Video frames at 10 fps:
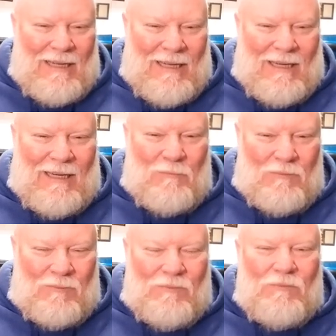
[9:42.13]

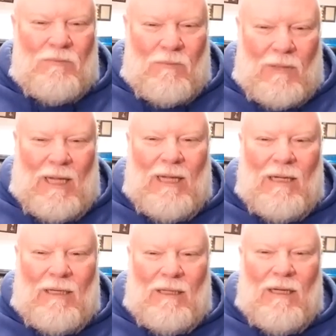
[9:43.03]
Um,
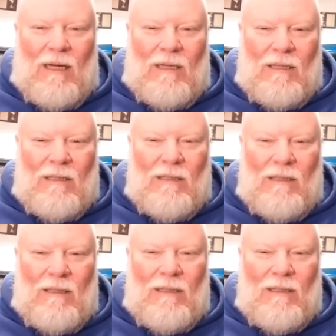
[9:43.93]
and uh,
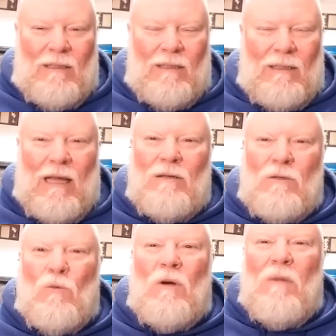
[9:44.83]
that's
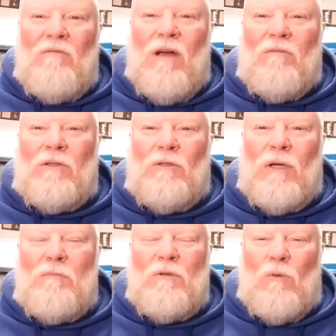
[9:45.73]
one of my favorite
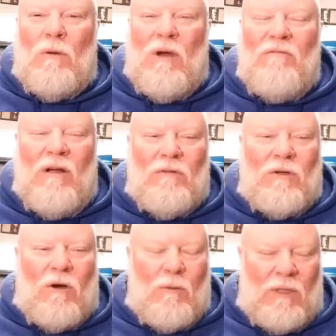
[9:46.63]
trips, one of my favorite
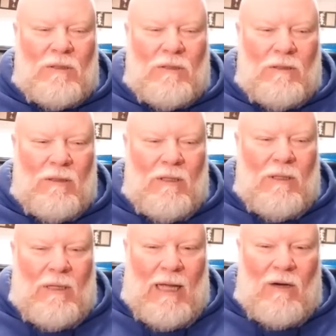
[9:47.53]
tournaments.
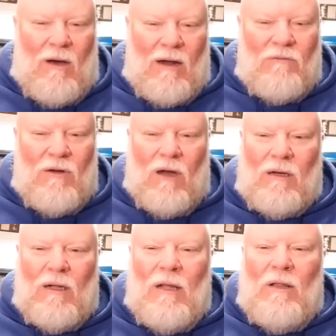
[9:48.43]
Had a lot of fun.
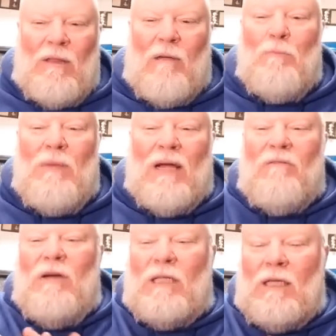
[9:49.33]
That big
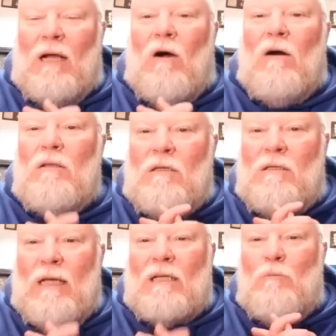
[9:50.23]
fish that I caught,
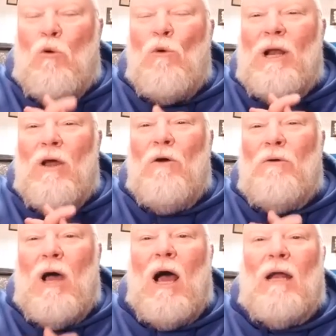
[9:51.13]

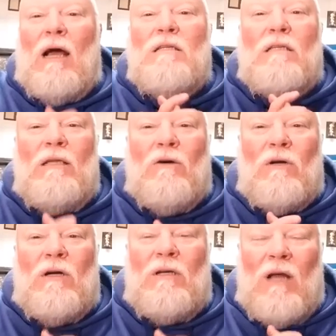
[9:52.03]
6.09. I still
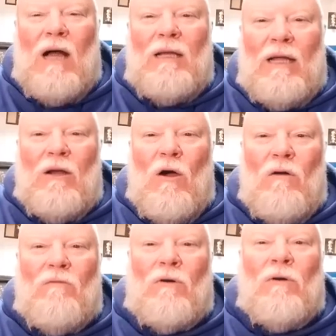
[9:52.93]
could not get
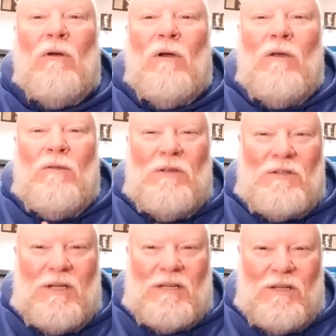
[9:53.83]
over the
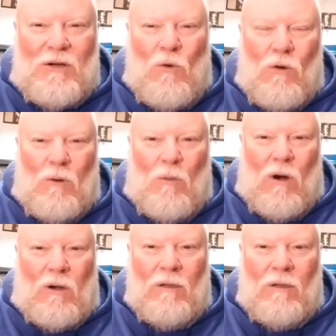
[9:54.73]
six and a quarter mark.